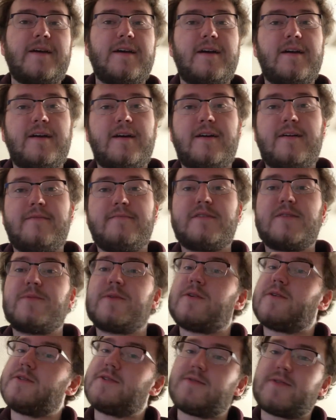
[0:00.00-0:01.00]
Then
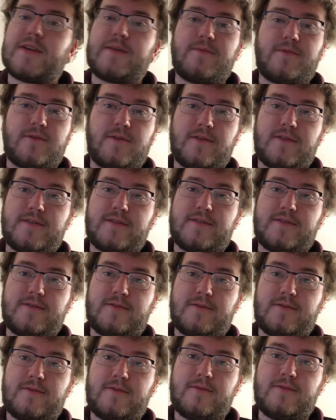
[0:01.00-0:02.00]
we also get more
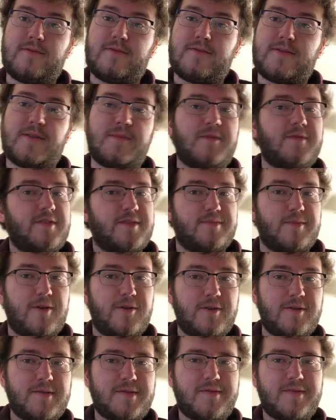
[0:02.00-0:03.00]
into some of his
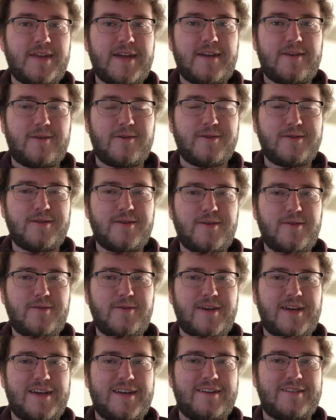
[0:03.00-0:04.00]
motives for that
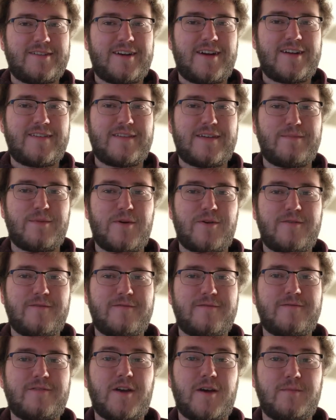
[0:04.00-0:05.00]
also, and a lot of that
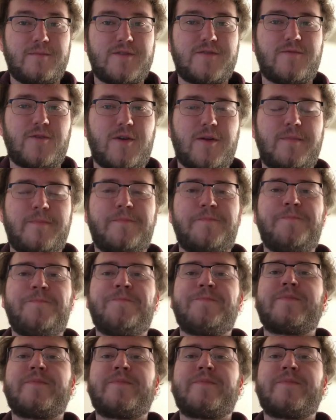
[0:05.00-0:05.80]
motive comes from